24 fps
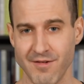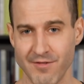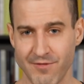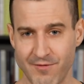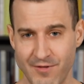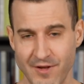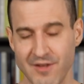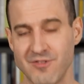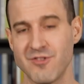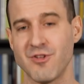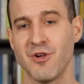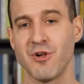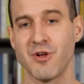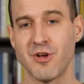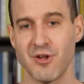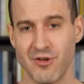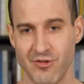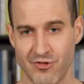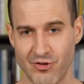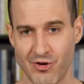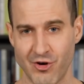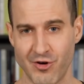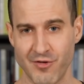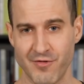fiscal
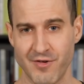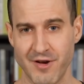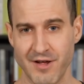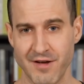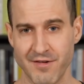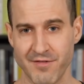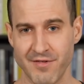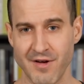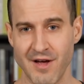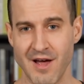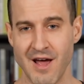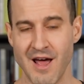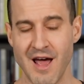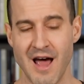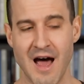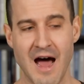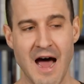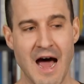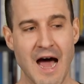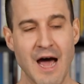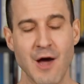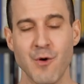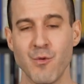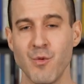conservative,
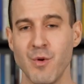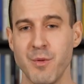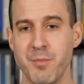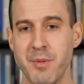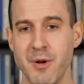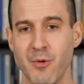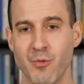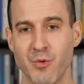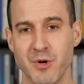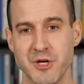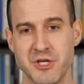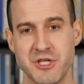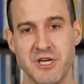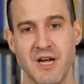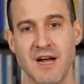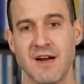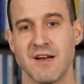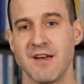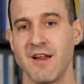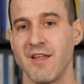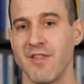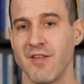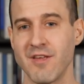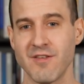I would be
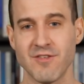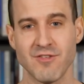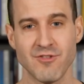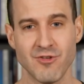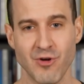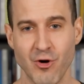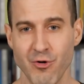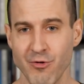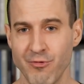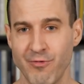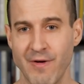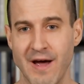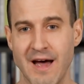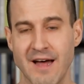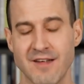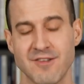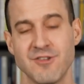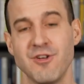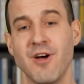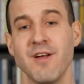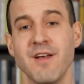rejecting this so fast,